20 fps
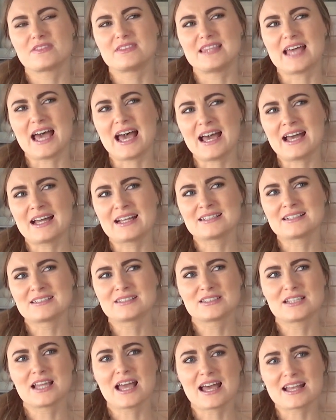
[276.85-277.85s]

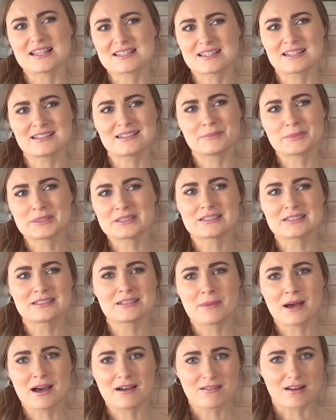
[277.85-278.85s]
that has a limited
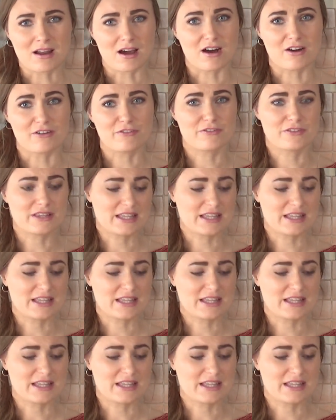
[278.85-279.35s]
amount of,